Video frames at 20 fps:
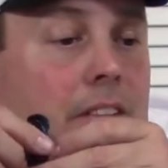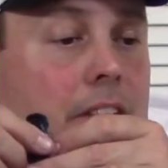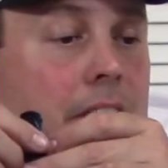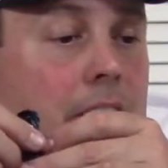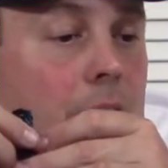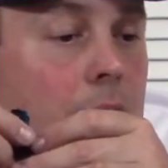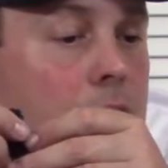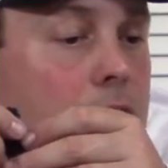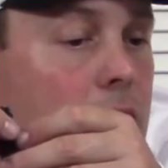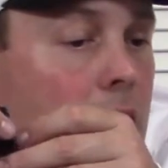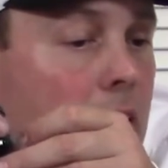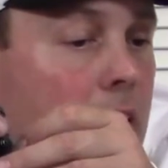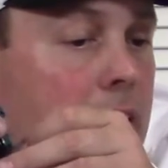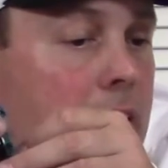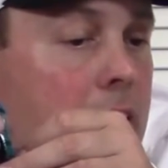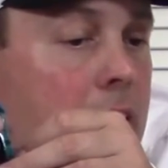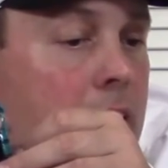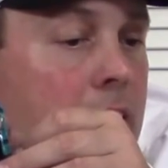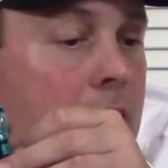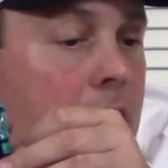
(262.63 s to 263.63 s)
you know, it's
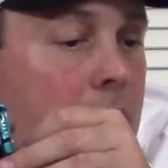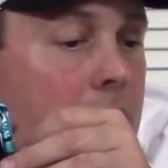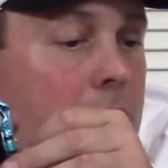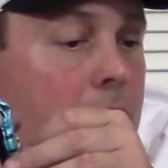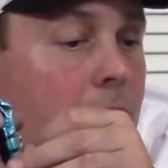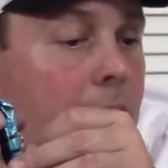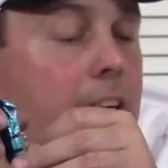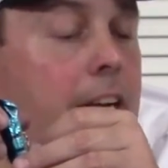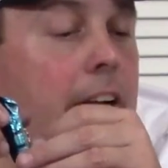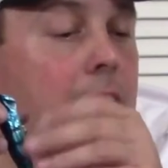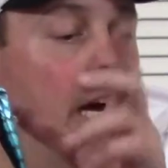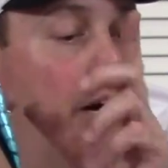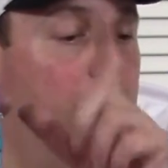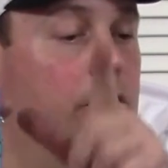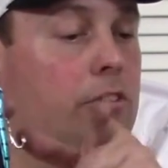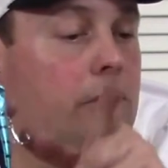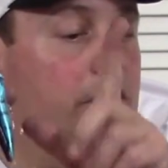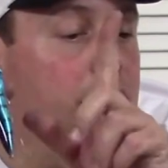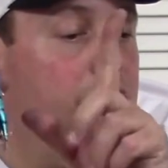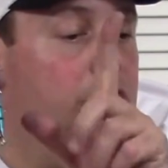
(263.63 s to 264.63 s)
a Canadian, right
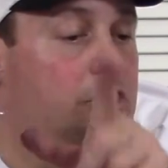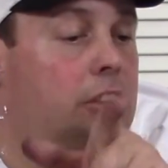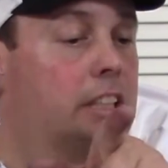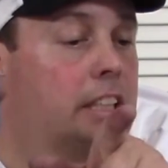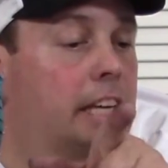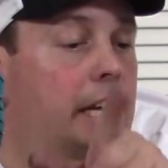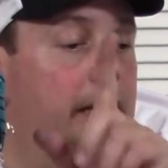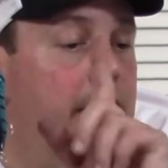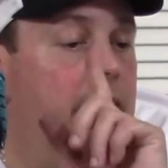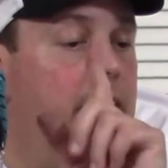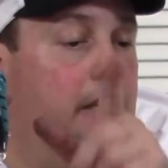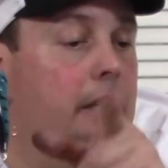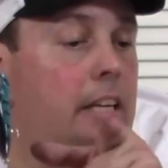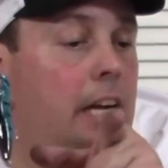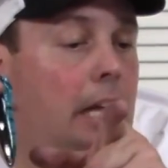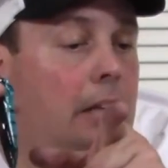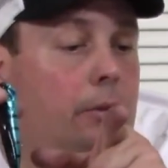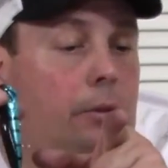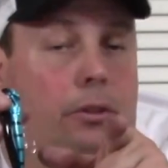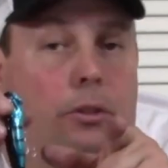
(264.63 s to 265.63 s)
now it's listed as Canadian,
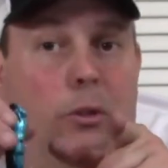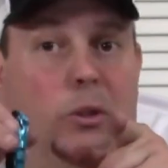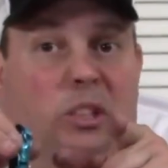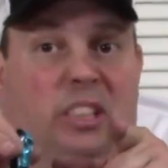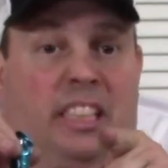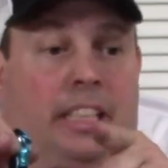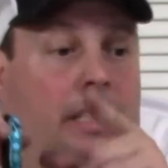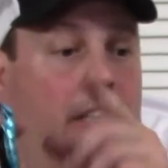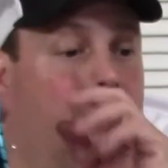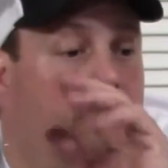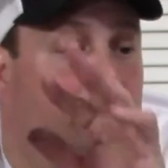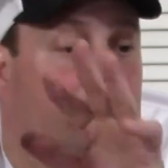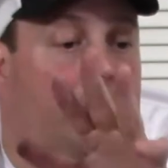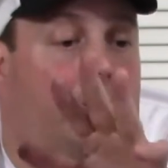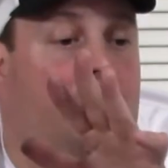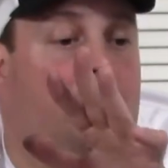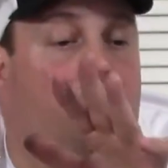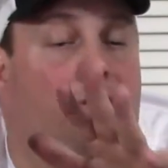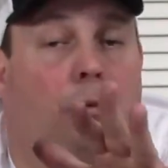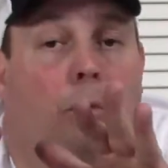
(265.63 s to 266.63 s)
$1.13, so
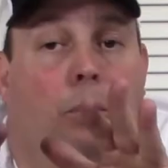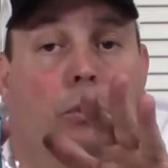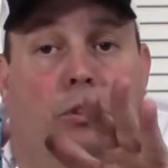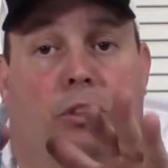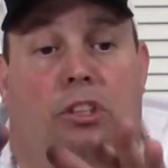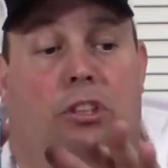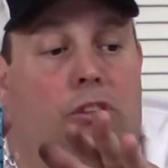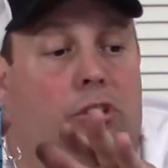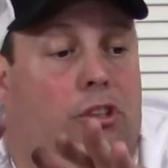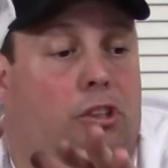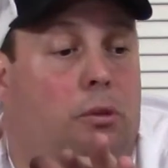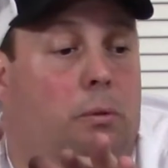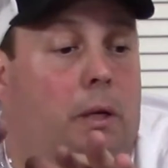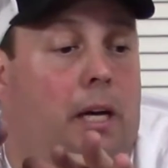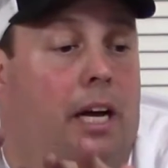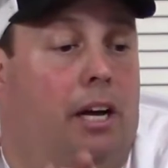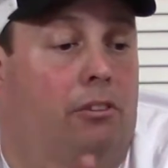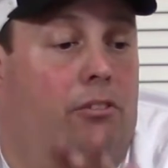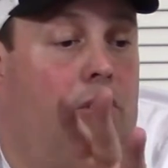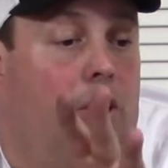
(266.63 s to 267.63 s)
84 cents
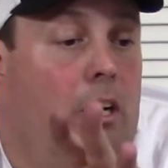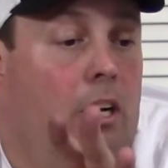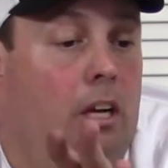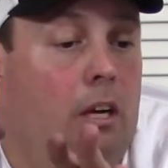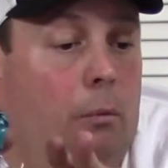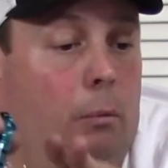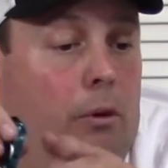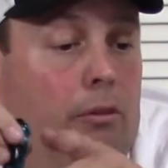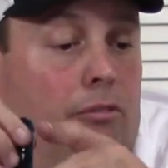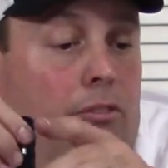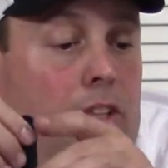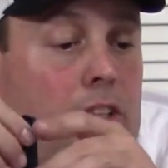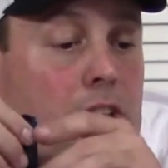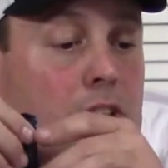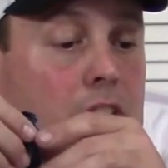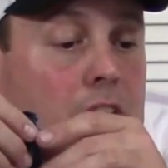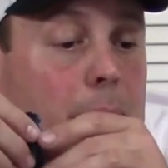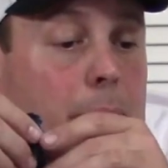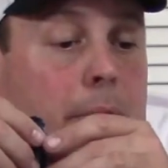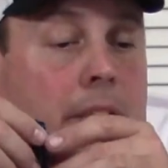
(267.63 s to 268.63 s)
US with free
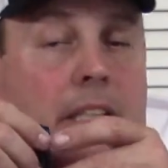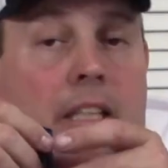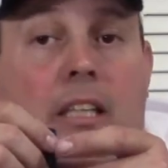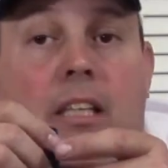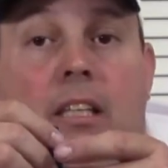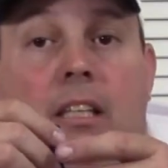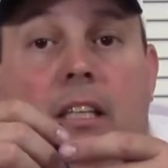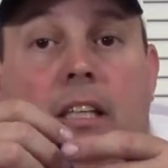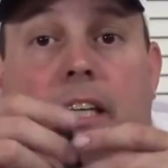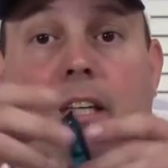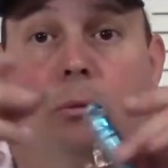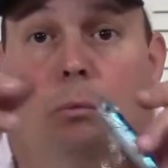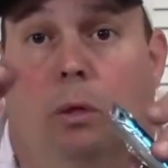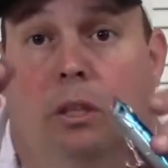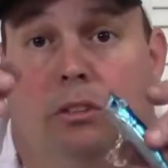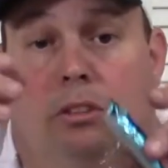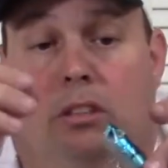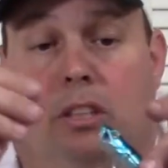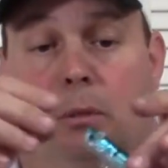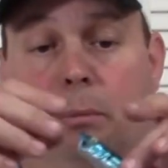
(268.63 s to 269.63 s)
shipping. It
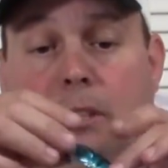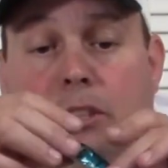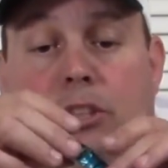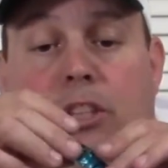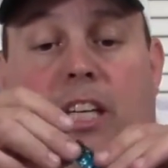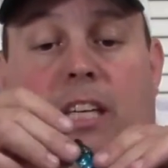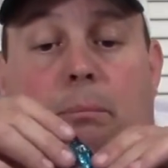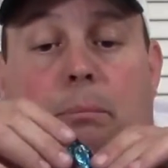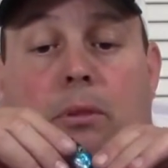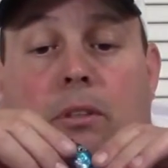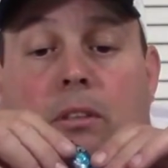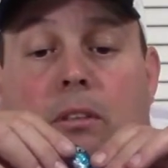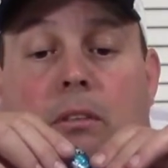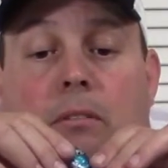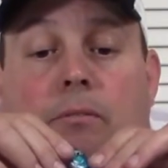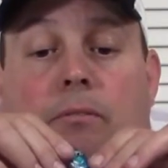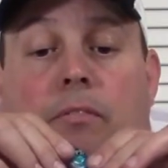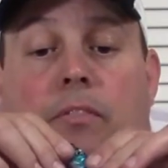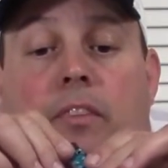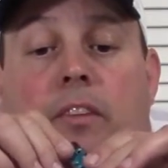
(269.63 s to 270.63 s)
was a little bit cheaper,
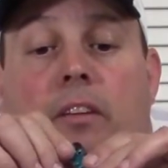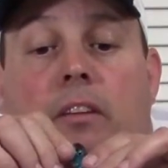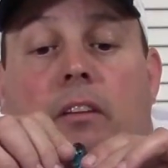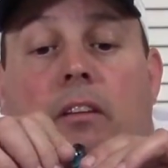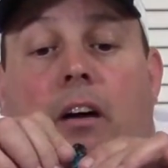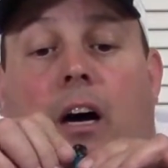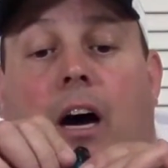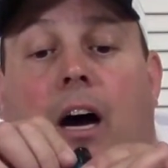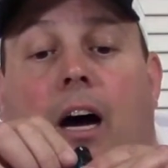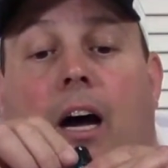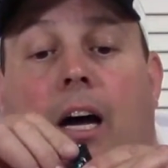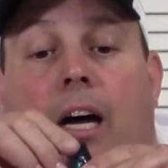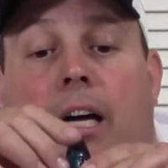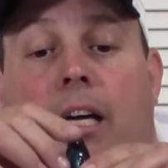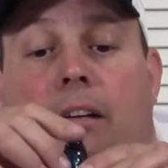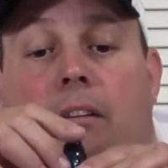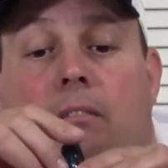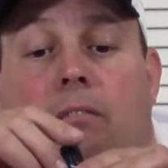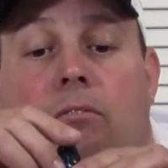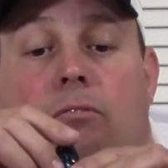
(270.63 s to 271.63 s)

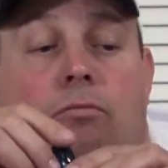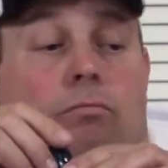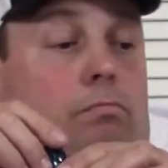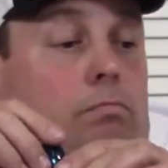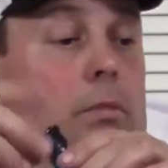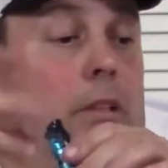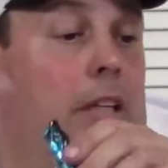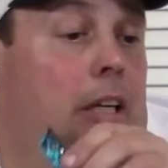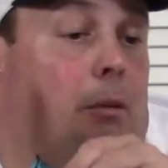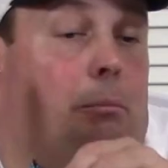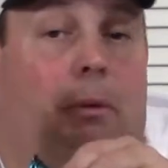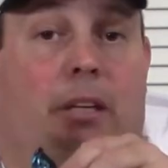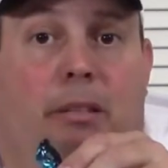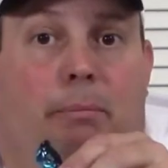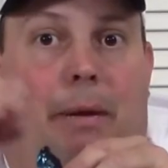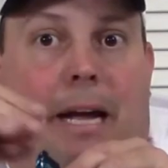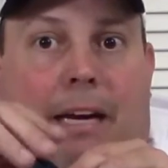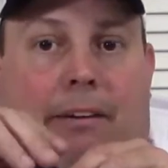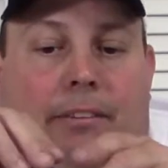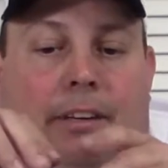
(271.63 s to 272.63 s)
a
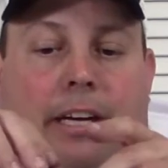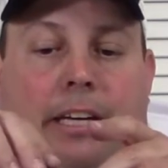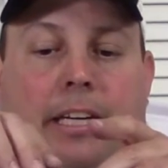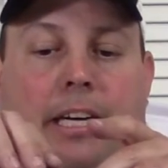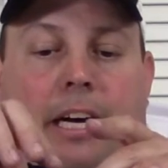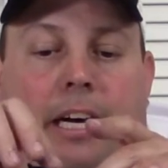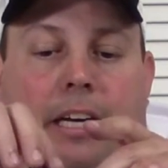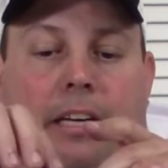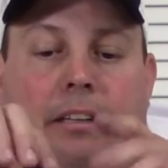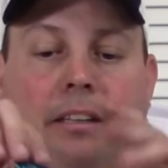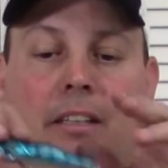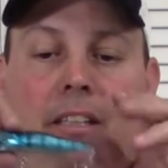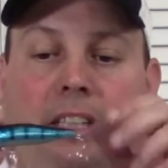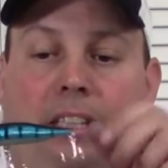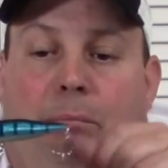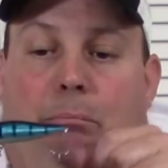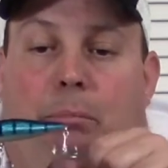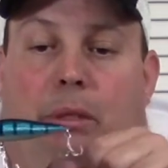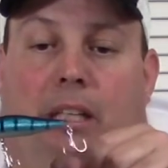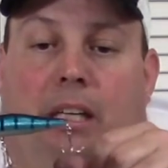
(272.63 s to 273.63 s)
month back when I got it.
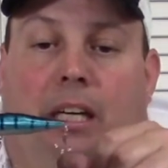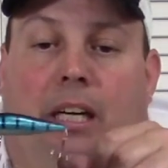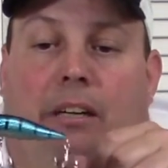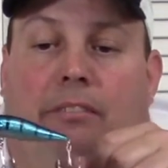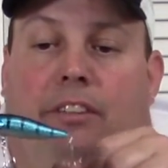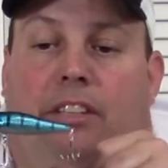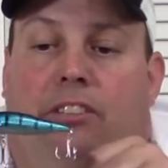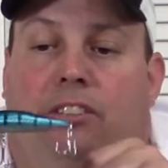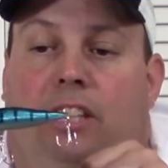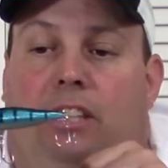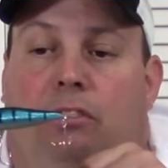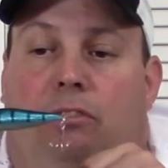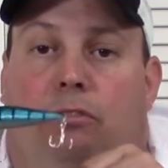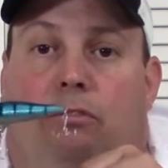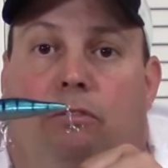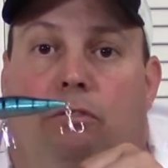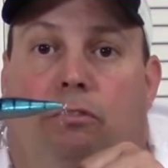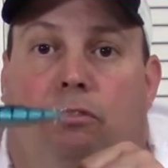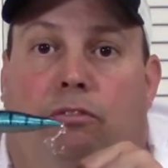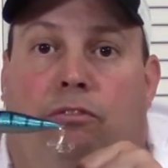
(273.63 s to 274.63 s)
But if this thing